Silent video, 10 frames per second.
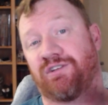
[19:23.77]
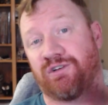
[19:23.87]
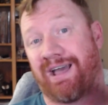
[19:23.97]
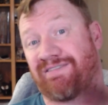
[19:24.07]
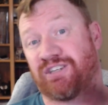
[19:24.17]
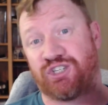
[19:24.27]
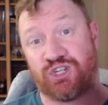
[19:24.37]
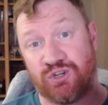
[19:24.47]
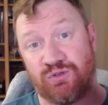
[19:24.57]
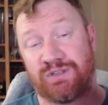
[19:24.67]
You do have to
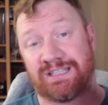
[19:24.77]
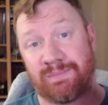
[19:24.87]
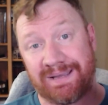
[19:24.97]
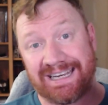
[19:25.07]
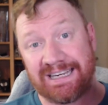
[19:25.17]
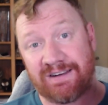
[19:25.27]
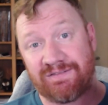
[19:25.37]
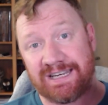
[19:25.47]
choose at the beginning of the